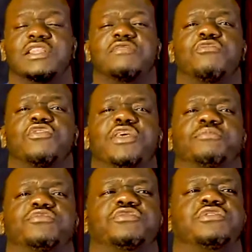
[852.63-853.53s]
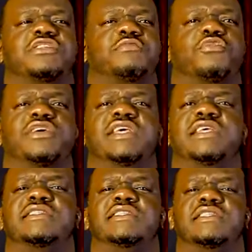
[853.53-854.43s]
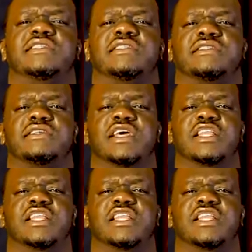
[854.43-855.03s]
The more he prunes you, the more easy it is.